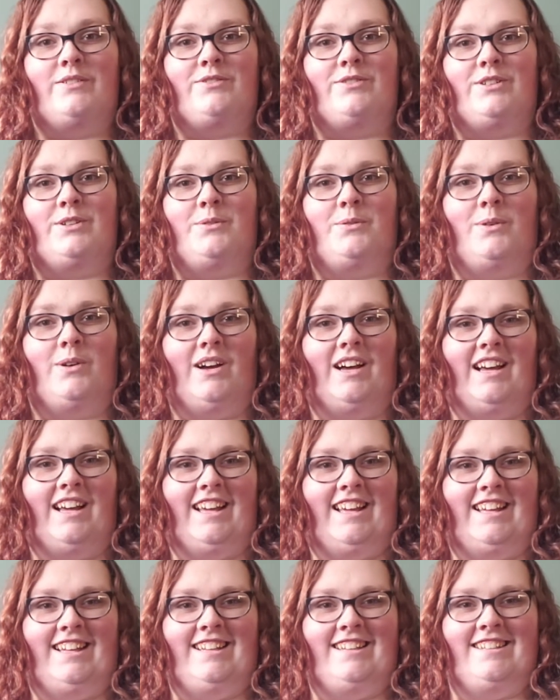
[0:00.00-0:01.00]

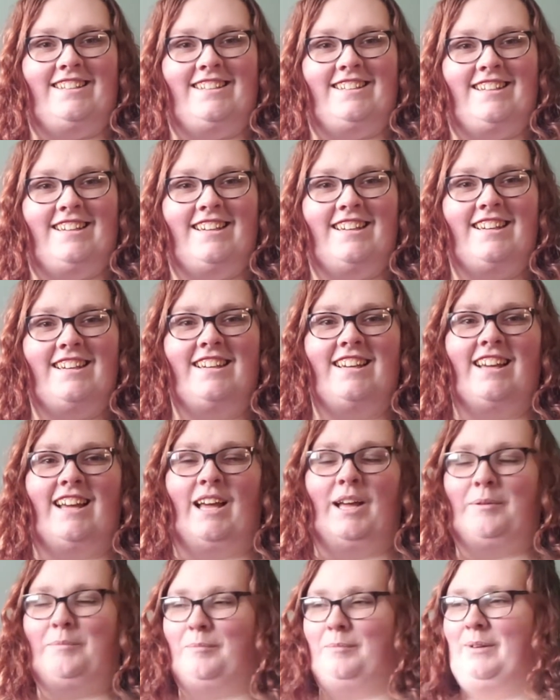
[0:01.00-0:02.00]
everyone!
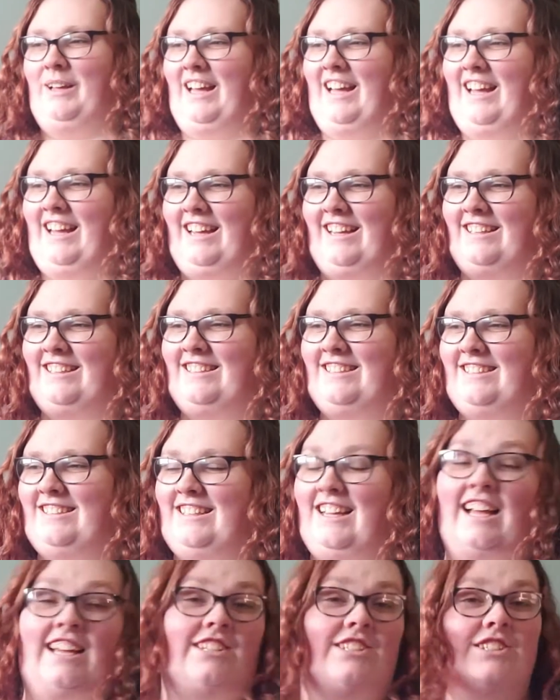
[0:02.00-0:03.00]
I'm back.
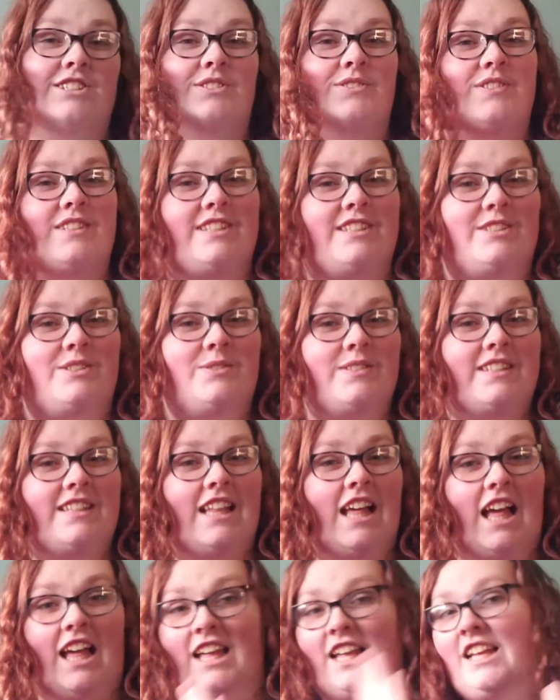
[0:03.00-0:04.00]
I just finished with
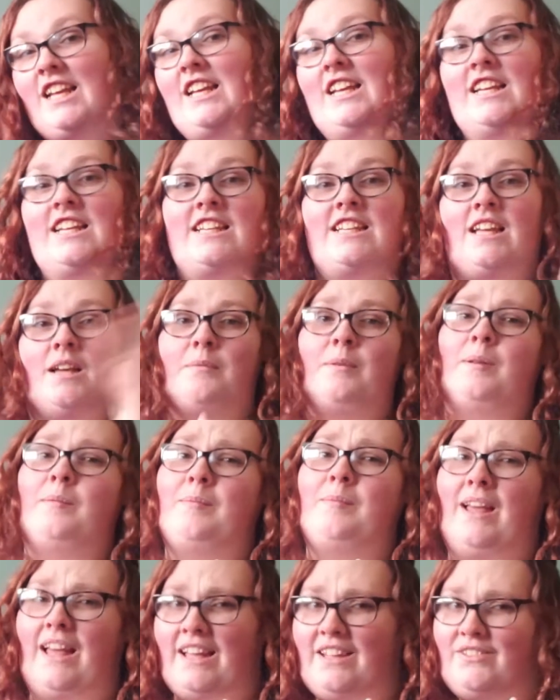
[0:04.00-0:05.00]
that coming
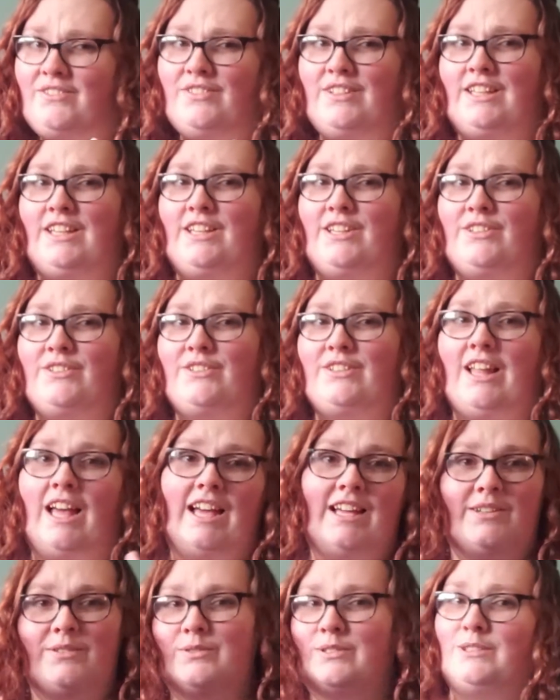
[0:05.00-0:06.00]
back video
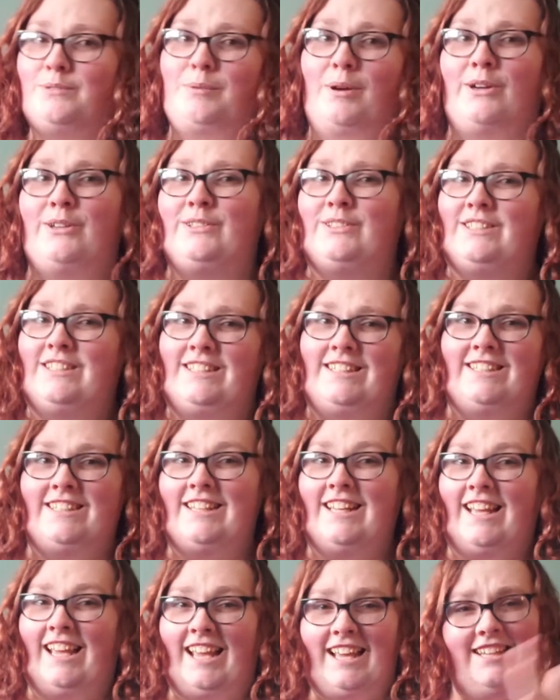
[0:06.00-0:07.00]
that was posted
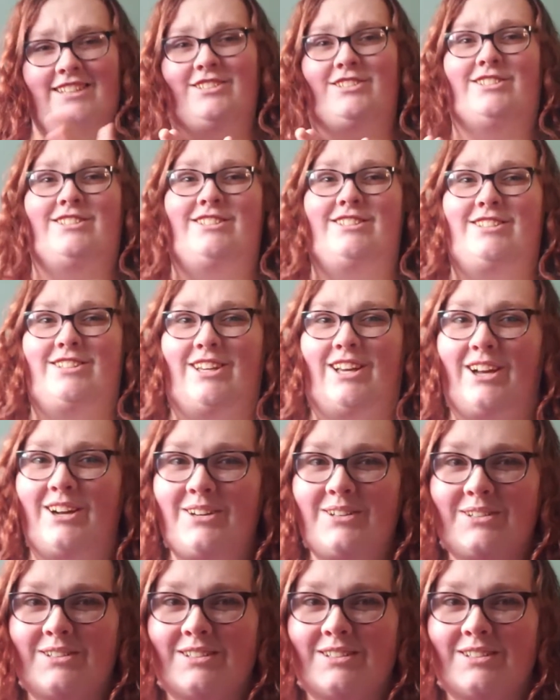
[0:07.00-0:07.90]
ages ago